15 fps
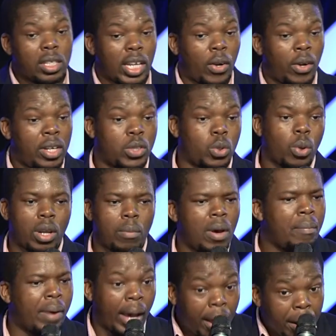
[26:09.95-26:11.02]
I don't need to
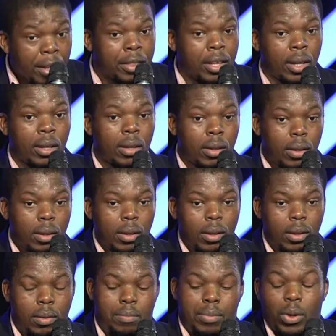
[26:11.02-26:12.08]
remember anything
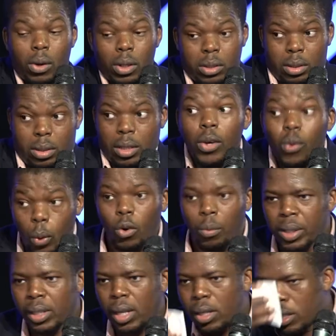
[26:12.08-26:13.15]
because ngikhuluma
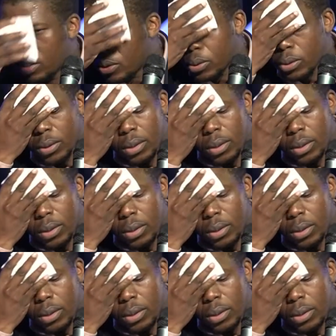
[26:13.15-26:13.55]
iqiniso.